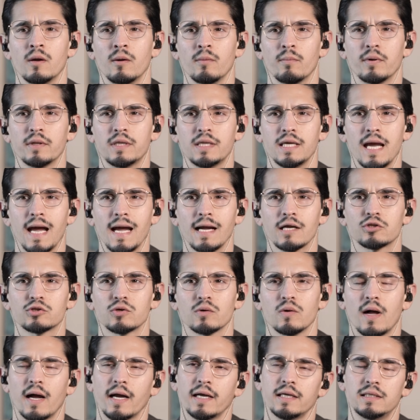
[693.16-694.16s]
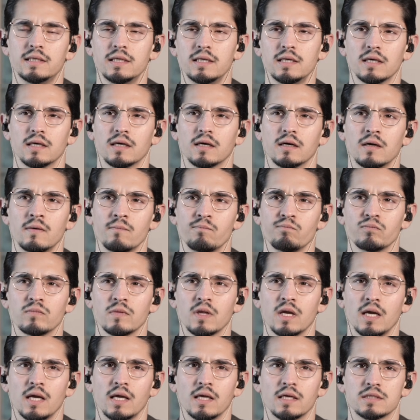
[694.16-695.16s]
but the actual idea
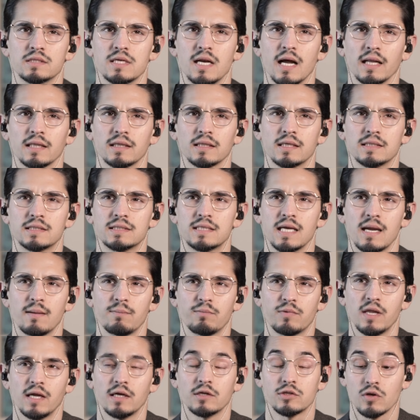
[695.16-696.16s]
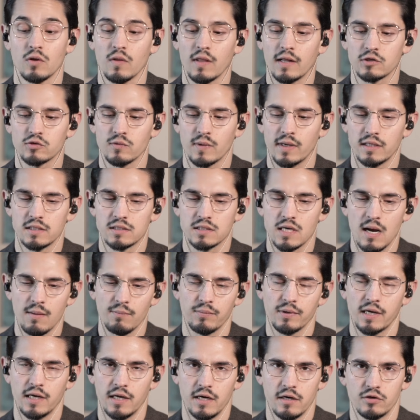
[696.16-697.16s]
is not the same thing. So that's why it's
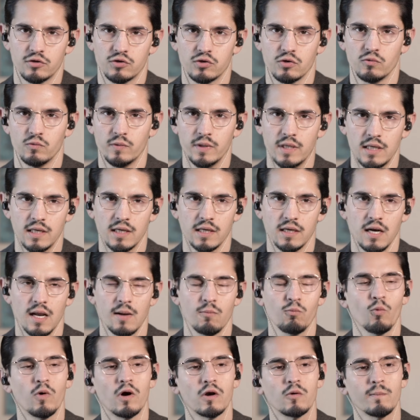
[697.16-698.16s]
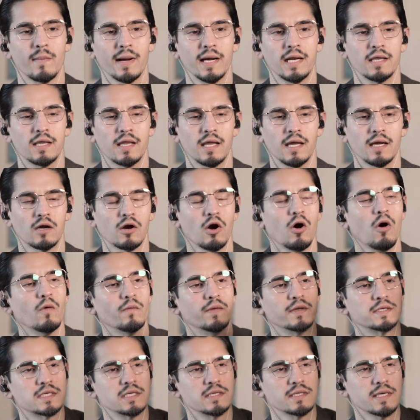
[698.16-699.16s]
complicated to read it. One might think, oh,
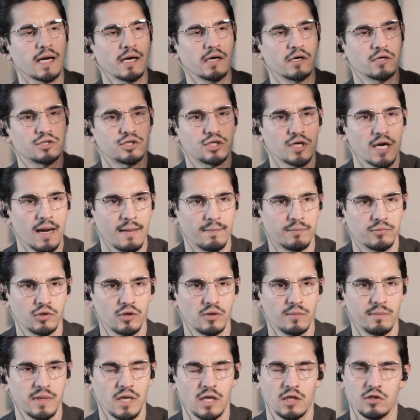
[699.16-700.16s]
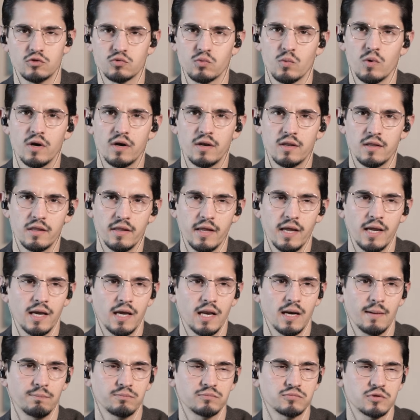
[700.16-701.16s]
this entire chapter means one thing
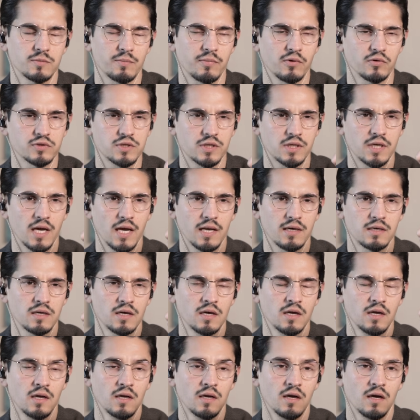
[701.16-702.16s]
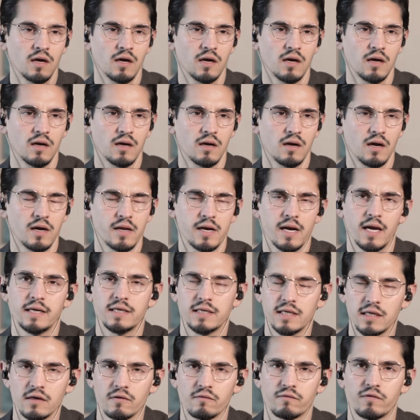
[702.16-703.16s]
and I'm supposed to get an
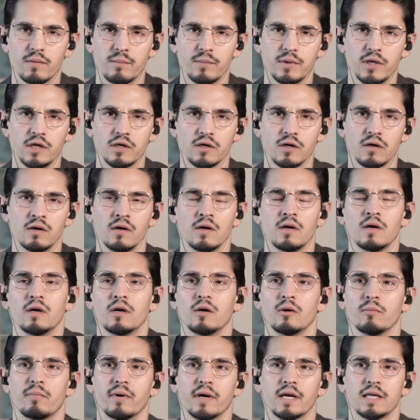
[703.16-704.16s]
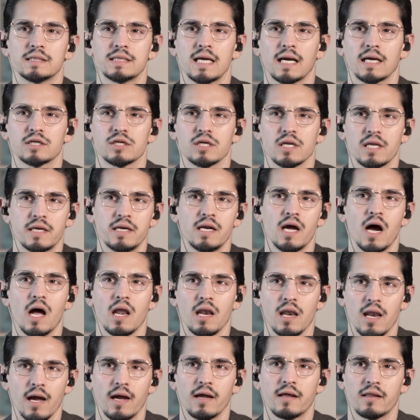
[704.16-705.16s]
idea from here, but it's actually
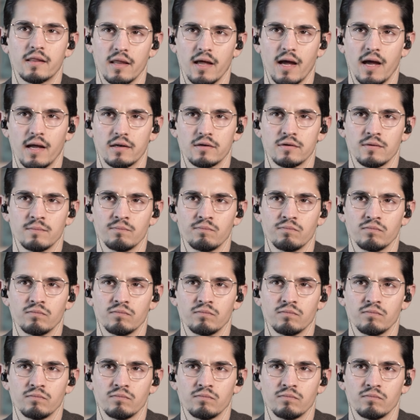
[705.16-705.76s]
not like that.